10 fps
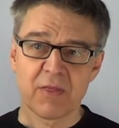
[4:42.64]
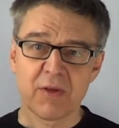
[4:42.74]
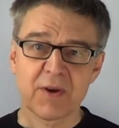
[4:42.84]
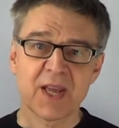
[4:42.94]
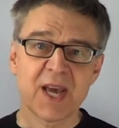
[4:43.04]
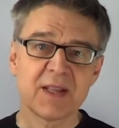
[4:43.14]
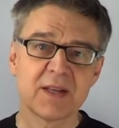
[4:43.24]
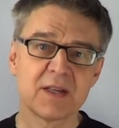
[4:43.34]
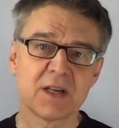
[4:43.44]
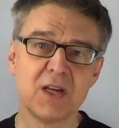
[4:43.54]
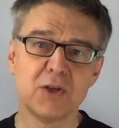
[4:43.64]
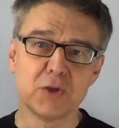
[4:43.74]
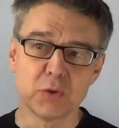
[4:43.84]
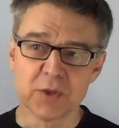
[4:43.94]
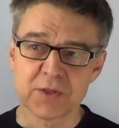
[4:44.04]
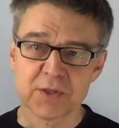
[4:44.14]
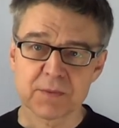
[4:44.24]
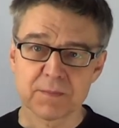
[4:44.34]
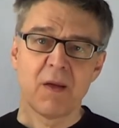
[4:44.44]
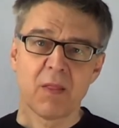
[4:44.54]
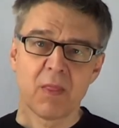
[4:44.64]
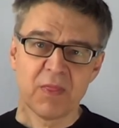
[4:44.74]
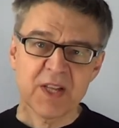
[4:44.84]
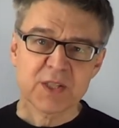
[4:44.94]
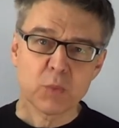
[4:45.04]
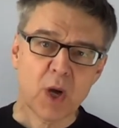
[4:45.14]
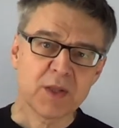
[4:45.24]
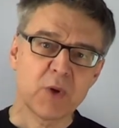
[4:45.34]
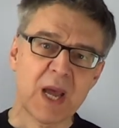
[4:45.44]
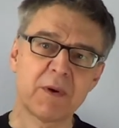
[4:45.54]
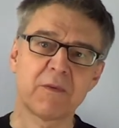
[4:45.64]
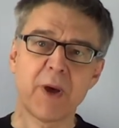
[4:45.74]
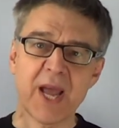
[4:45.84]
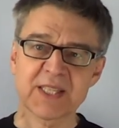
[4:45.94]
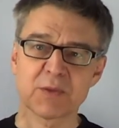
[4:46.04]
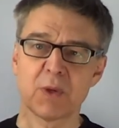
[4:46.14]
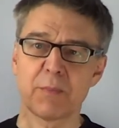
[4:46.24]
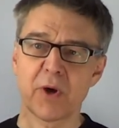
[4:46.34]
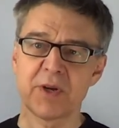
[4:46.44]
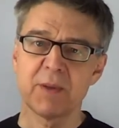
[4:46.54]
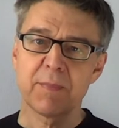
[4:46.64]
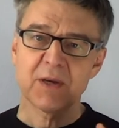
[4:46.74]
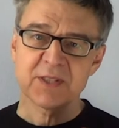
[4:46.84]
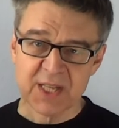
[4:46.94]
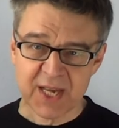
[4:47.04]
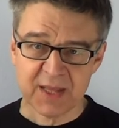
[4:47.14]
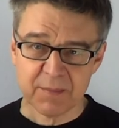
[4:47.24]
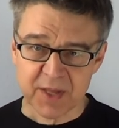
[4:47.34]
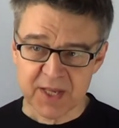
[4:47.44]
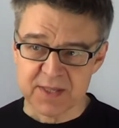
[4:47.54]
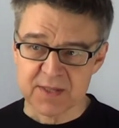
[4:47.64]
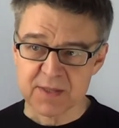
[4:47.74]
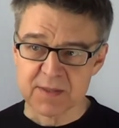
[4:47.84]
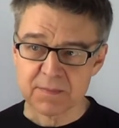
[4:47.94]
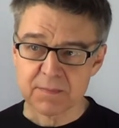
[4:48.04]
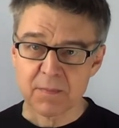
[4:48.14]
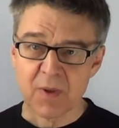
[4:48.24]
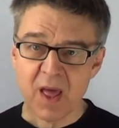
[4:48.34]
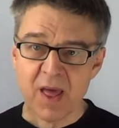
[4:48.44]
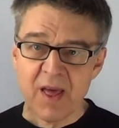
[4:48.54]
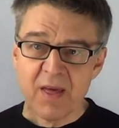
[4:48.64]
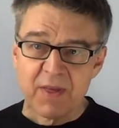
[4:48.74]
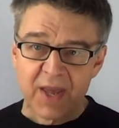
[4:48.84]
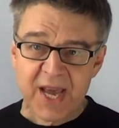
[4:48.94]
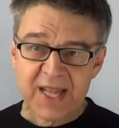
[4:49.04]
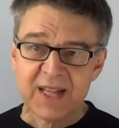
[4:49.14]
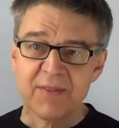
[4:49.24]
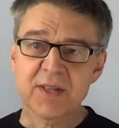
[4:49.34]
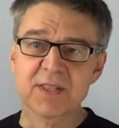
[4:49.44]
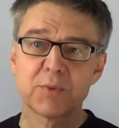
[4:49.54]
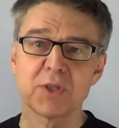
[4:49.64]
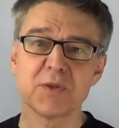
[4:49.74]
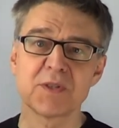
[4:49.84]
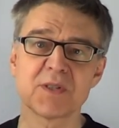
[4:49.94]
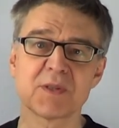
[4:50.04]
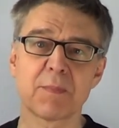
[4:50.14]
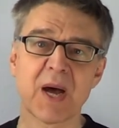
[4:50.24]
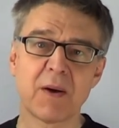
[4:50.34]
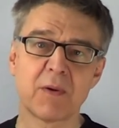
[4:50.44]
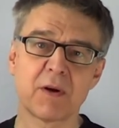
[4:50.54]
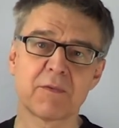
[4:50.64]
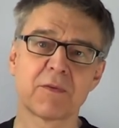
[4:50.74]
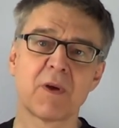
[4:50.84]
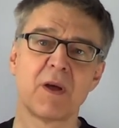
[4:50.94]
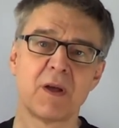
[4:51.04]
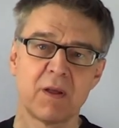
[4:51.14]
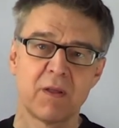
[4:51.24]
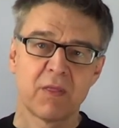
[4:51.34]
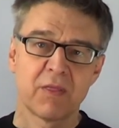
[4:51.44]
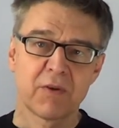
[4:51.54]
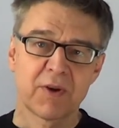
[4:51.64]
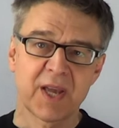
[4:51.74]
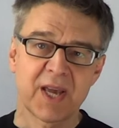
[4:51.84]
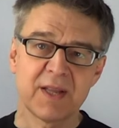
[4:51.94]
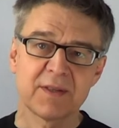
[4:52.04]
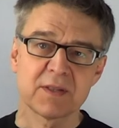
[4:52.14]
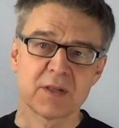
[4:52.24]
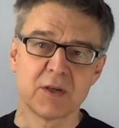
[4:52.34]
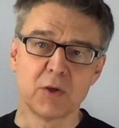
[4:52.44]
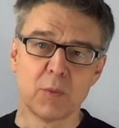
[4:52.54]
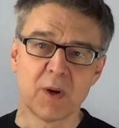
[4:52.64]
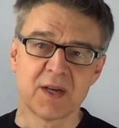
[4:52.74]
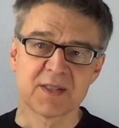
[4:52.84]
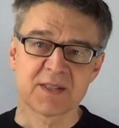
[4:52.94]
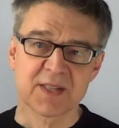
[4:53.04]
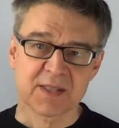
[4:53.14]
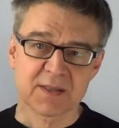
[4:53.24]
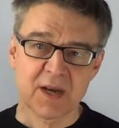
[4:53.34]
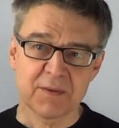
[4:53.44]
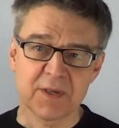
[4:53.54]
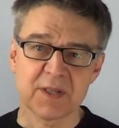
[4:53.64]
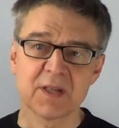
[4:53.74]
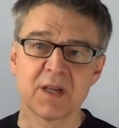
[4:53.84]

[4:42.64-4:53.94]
38 kilojoules. This 1 gram of wax will burn in about 10 minutes. The candle thus produces a power of 38 over 600